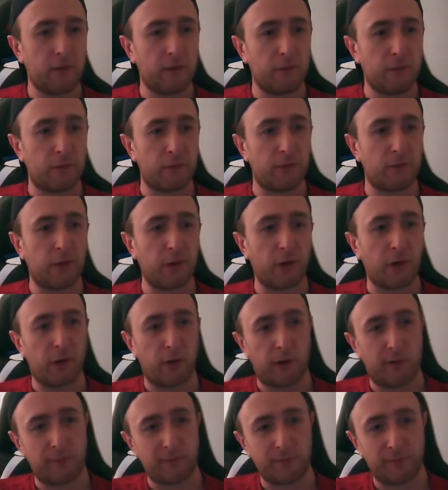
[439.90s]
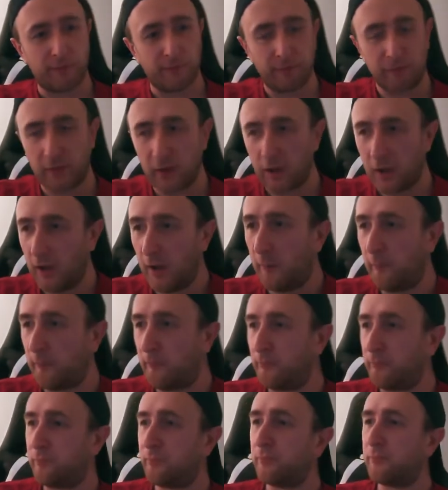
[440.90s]
to start off,
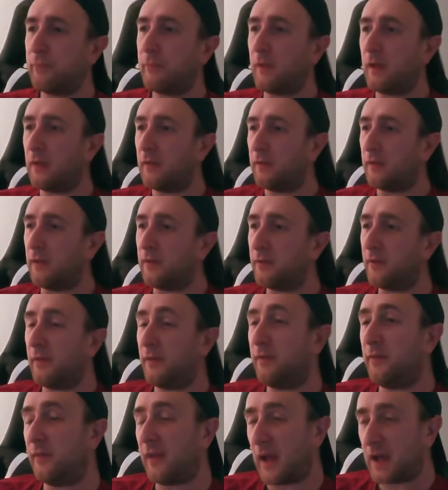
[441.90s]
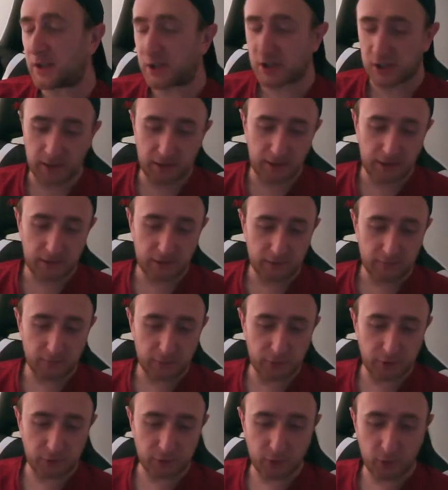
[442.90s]
this is actually,
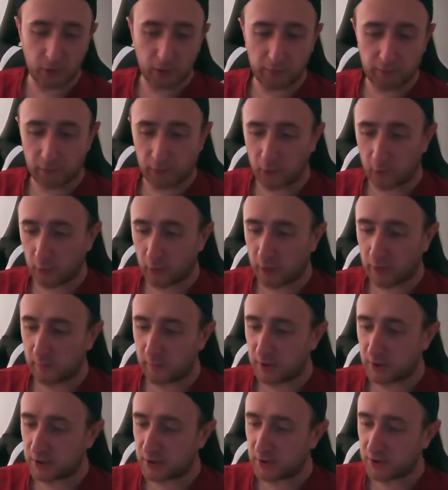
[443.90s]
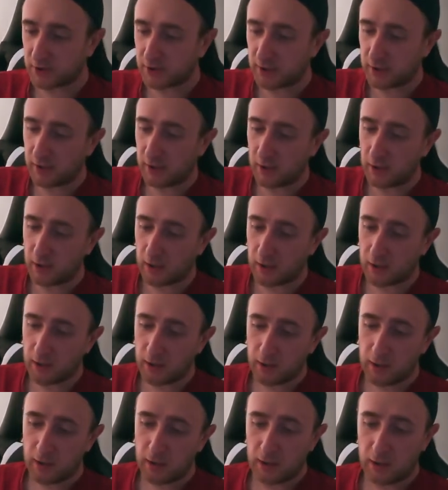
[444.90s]
we just go over the whole animation actually.
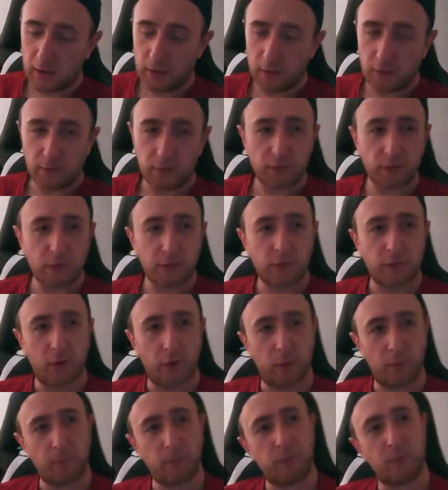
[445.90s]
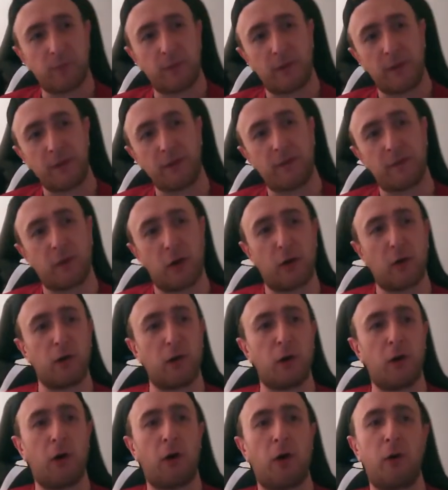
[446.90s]
So this is a
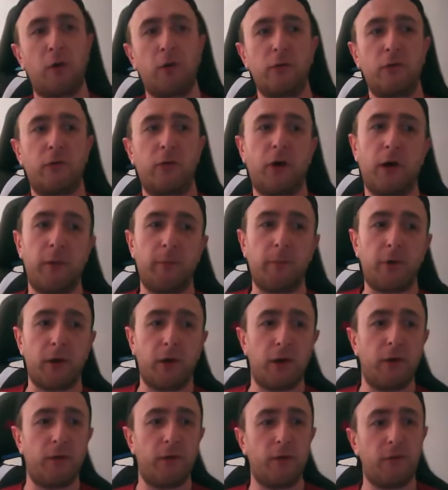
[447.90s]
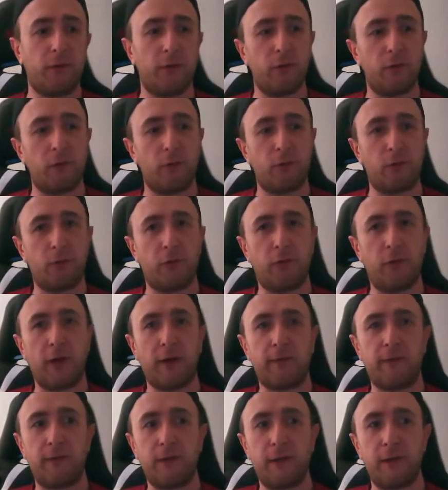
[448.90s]
long time ago. This is
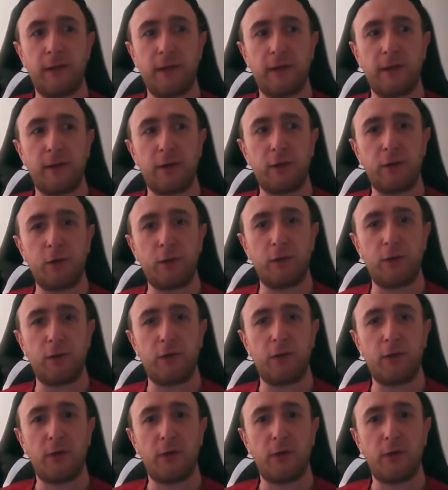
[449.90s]
definitely a good